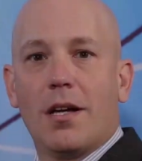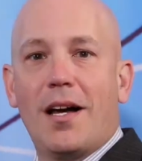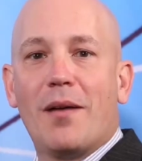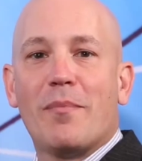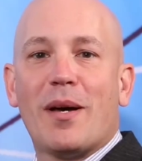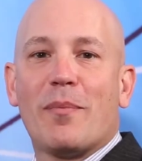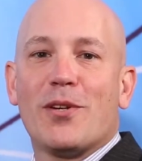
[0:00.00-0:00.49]

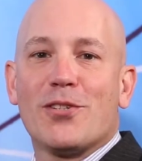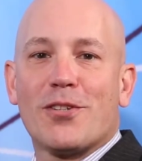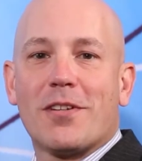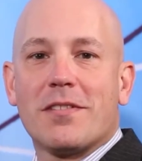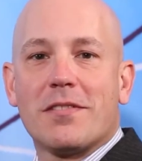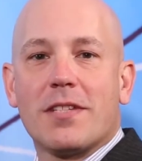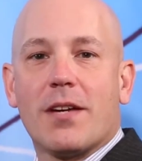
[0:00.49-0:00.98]
I'm Matt
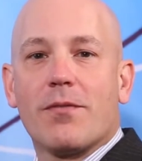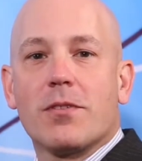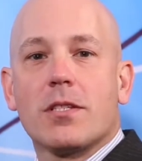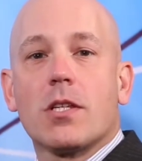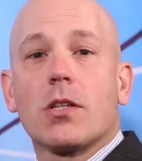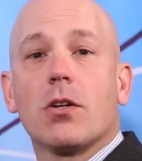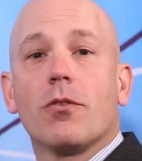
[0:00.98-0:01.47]
Beshirt in San
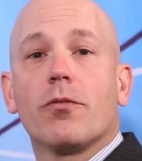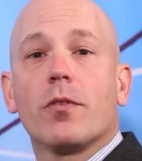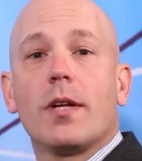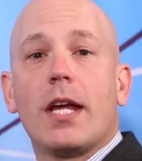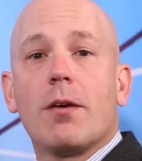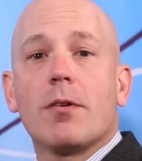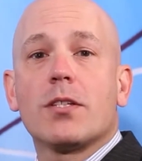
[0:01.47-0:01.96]
Francisco for
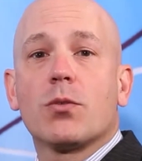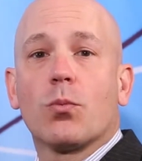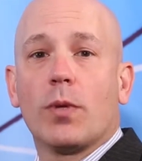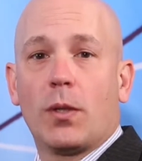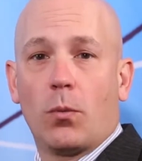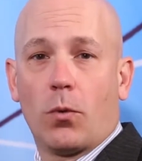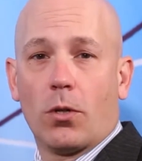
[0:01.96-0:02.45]
Nareit's
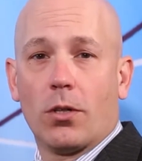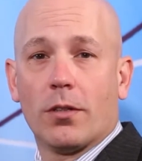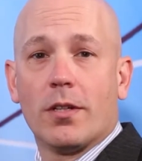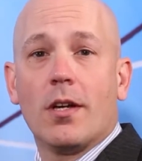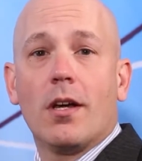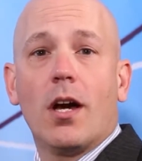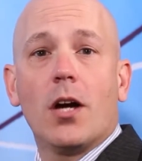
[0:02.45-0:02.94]
REIT World,
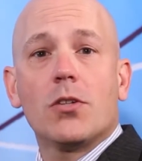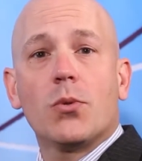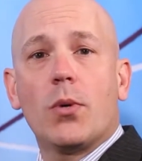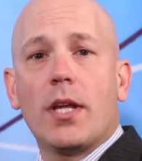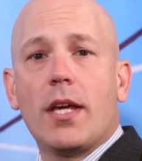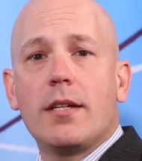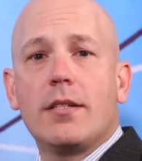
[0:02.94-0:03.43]
our
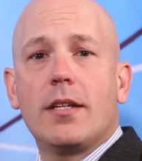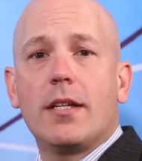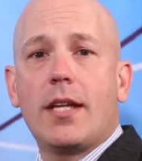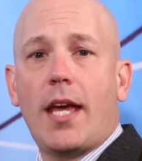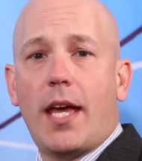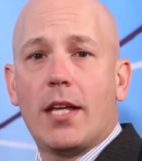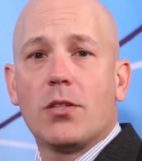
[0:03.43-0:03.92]

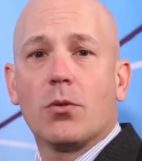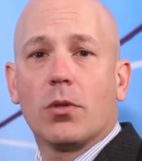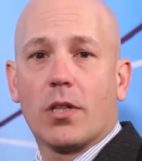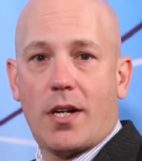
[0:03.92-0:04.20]
2018 annual